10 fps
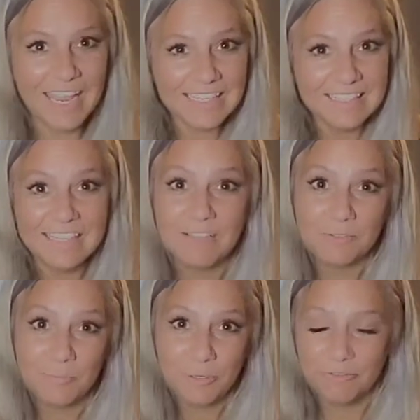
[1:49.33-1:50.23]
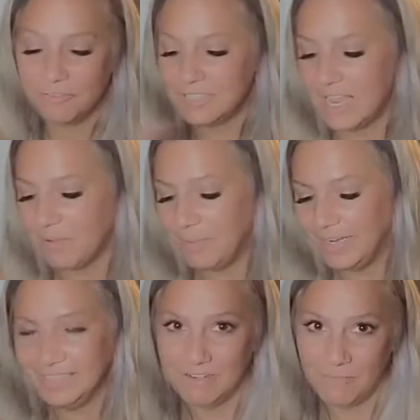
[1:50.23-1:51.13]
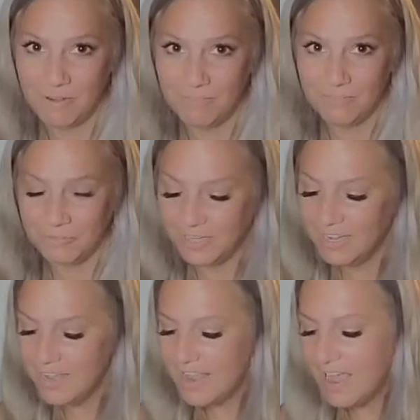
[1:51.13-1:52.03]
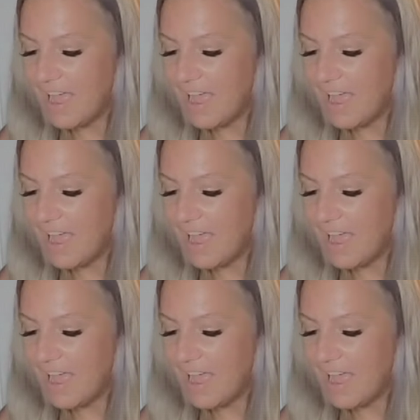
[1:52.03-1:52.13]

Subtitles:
I hate to say that it was a beautiful tail, but it's not my fluke.